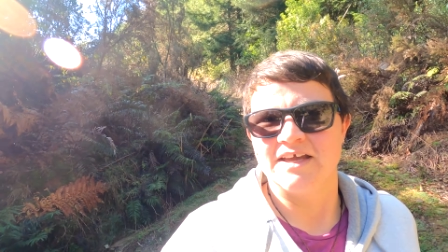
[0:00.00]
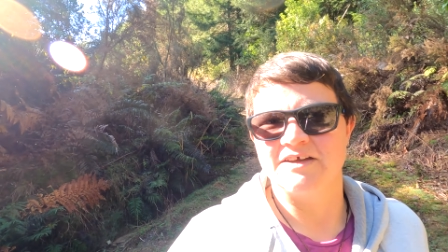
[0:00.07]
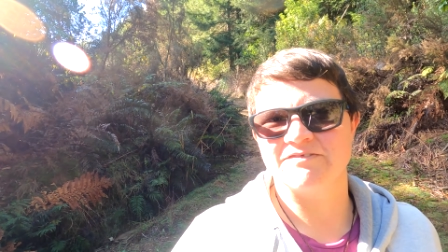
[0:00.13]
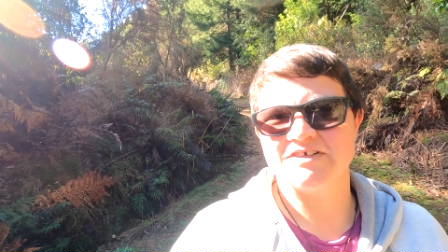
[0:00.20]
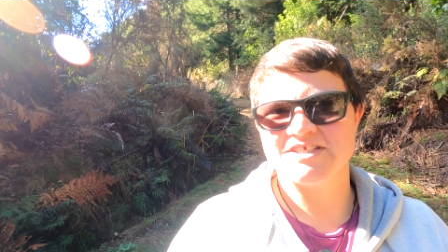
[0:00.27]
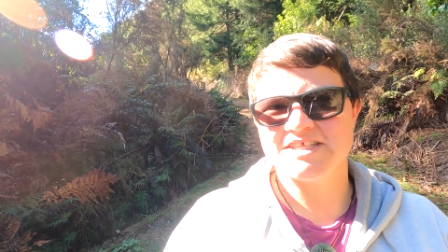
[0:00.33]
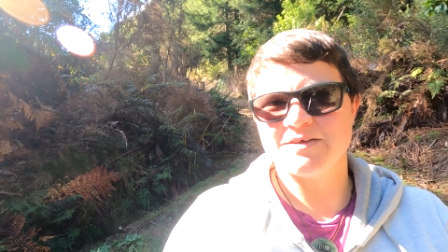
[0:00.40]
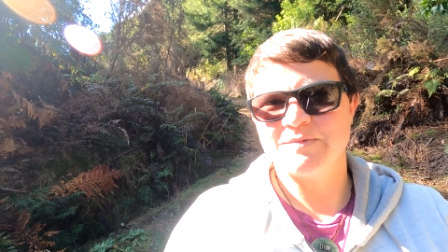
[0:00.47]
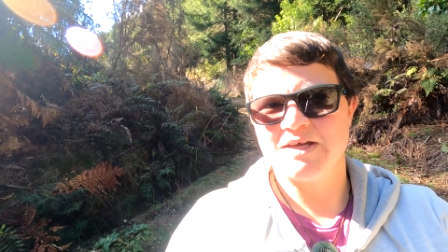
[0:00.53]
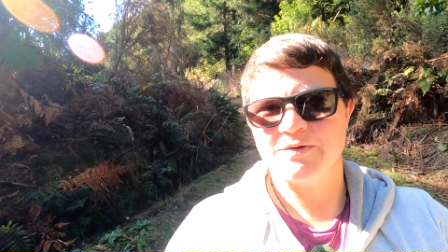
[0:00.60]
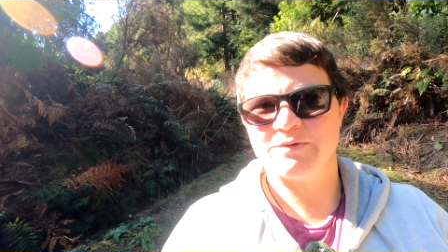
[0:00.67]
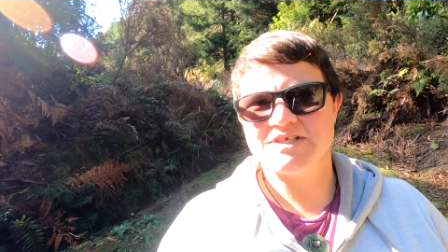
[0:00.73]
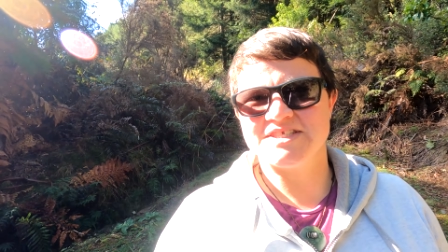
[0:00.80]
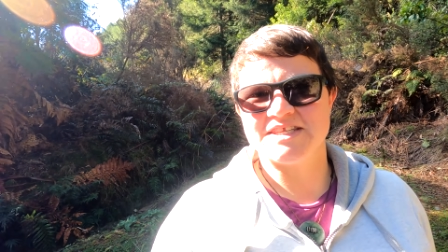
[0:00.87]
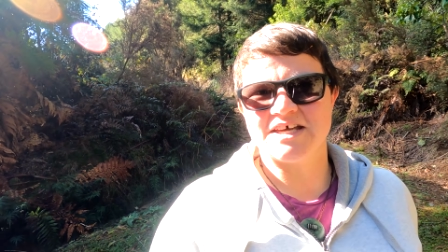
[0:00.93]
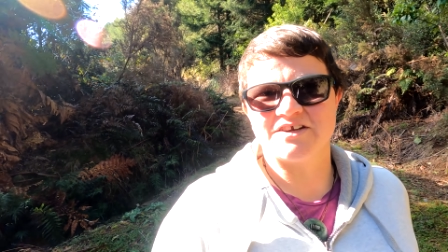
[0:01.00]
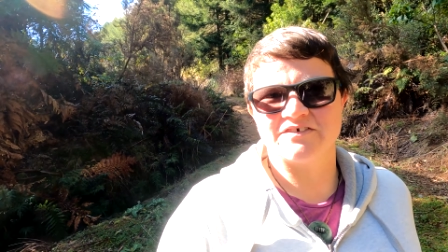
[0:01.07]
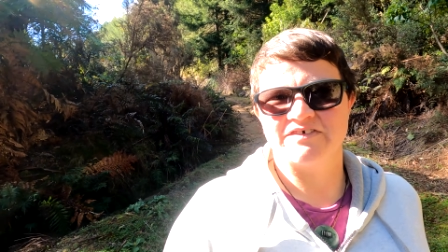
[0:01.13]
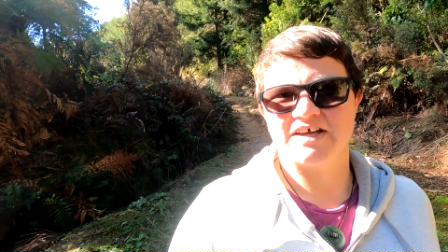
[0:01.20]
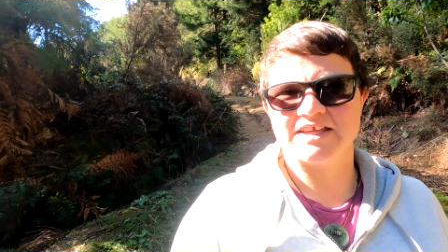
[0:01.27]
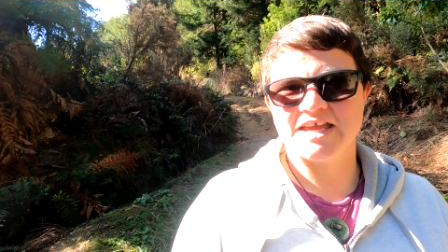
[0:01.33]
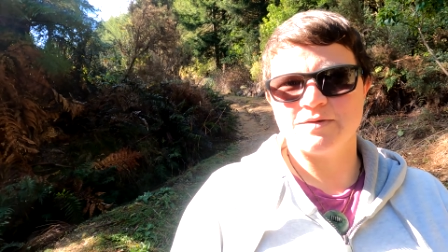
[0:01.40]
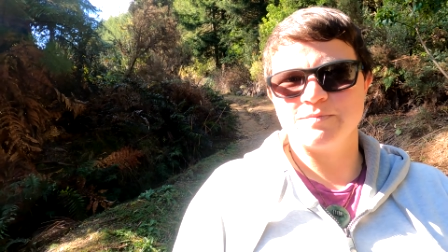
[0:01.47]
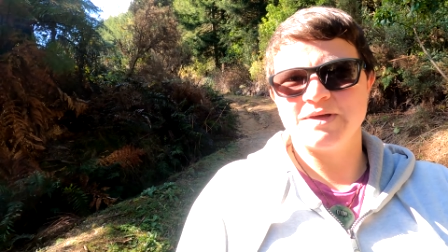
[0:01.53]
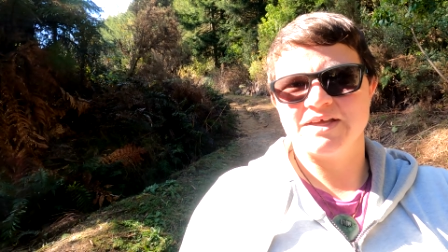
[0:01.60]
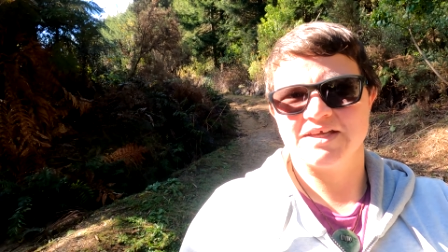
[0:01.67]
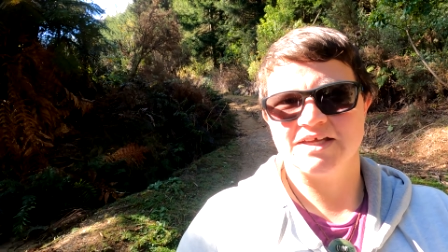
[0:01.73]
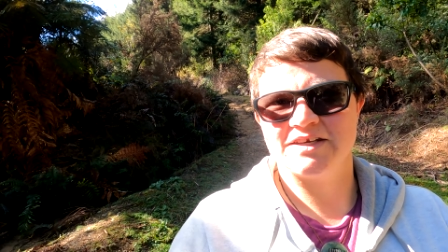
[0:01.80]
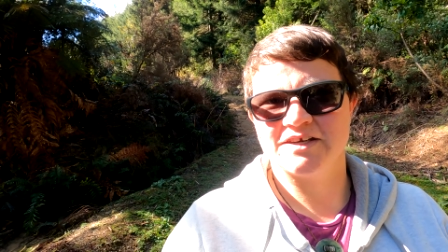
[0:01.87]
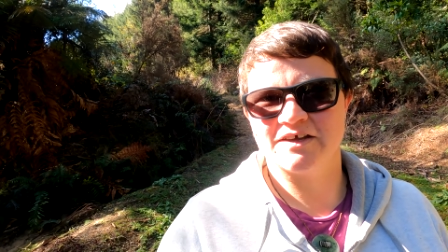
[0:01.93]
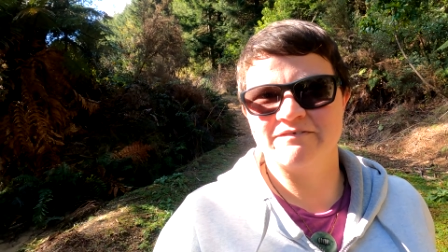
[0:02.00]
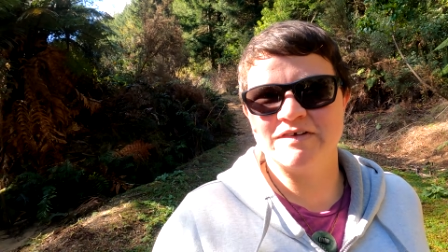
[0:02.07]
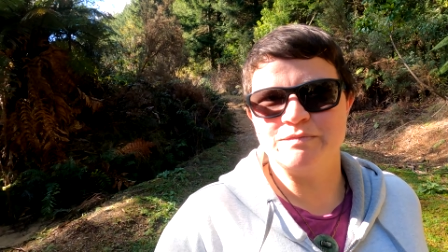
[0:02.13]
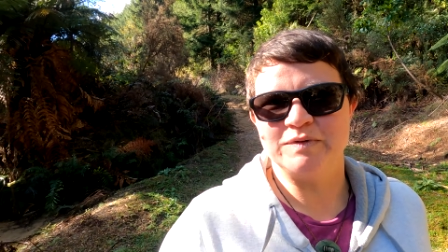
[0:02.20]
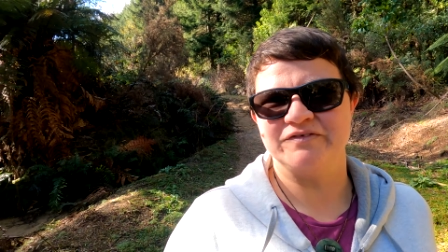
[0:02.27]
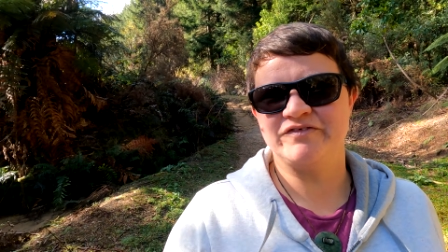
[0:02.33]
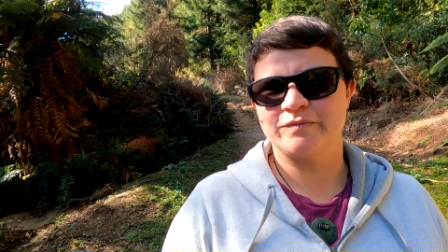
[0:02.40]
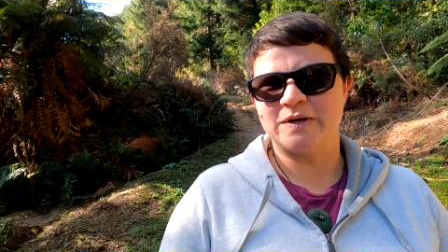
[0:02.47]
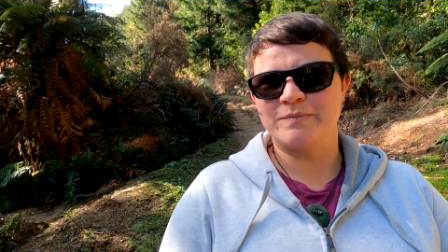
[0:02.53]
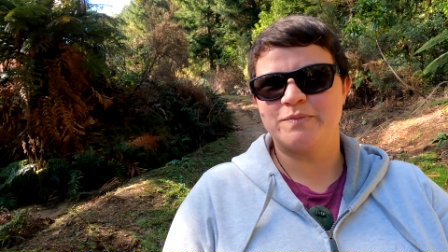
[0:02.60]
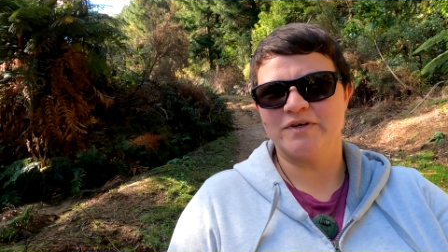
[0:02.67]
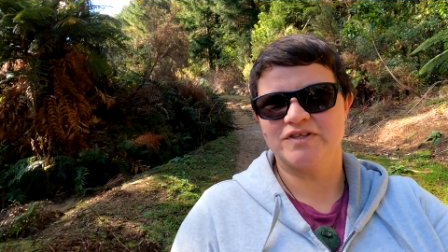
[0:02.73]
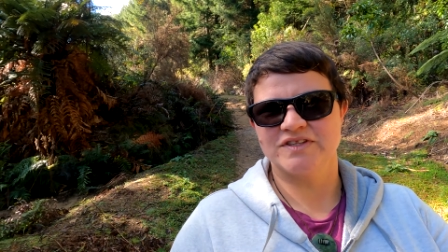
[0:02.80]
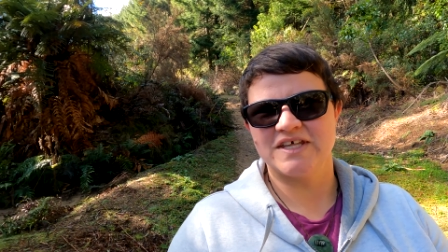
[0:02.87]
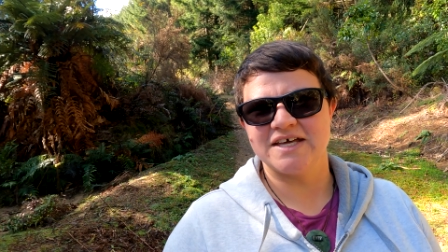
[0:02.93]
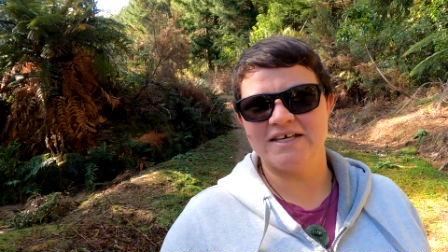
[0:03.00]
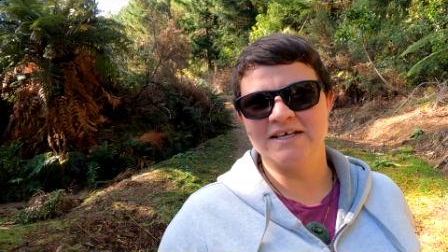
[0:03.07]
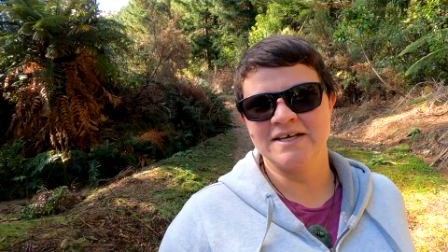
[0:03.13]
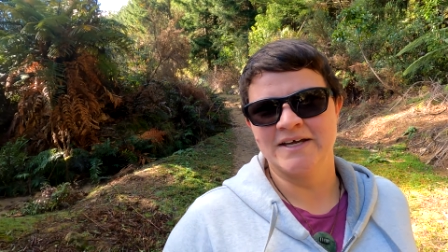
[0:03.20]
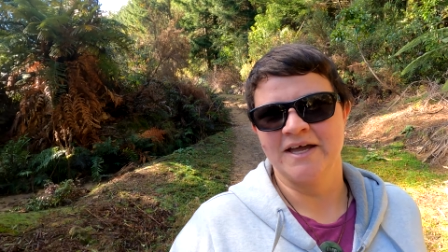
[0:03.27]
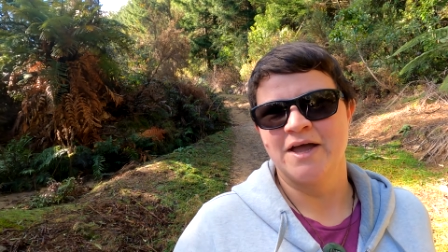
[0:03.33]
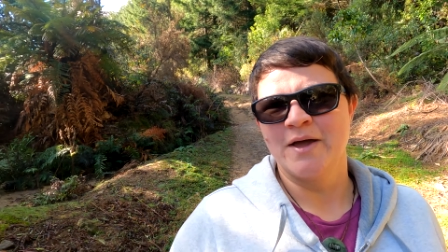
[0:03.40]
Every summer we start off our camping in November for my birthday,